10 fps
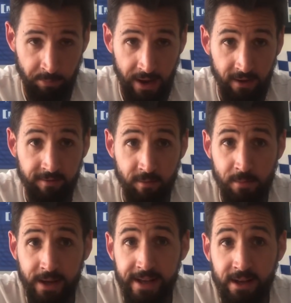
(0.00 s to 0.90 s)
But for
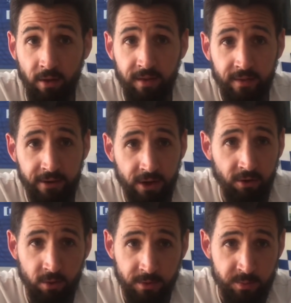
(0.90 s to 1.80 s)
me, I think their
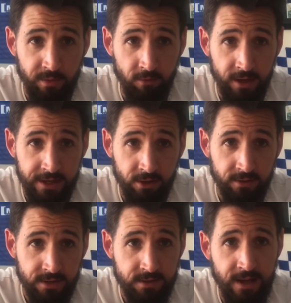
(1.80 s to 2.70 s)
recruitment's been really
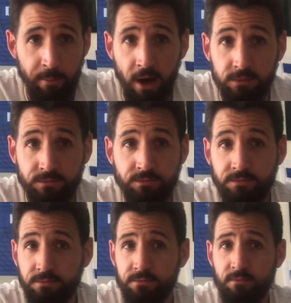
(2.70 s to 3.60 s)
good this summer.
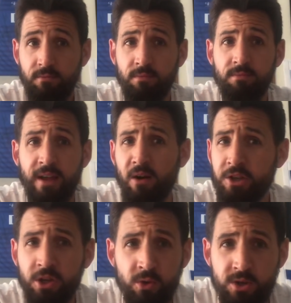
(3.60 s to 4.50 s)
They're a
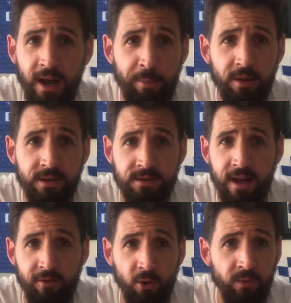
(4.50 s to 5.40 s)
huge club at this level.